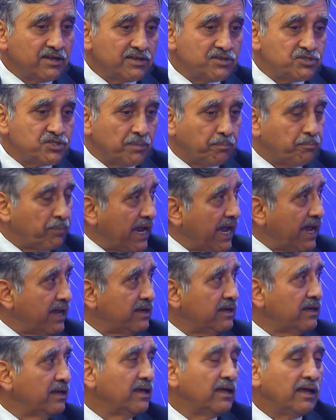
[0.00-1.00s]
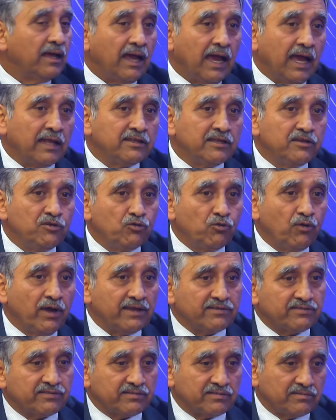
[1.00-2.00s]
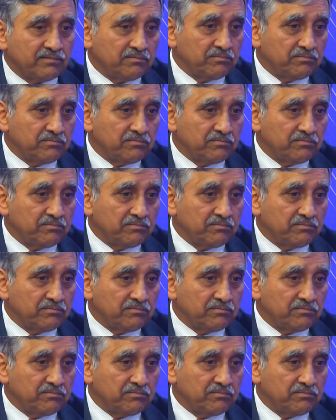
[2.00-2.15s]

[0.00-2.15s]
Japan and the US,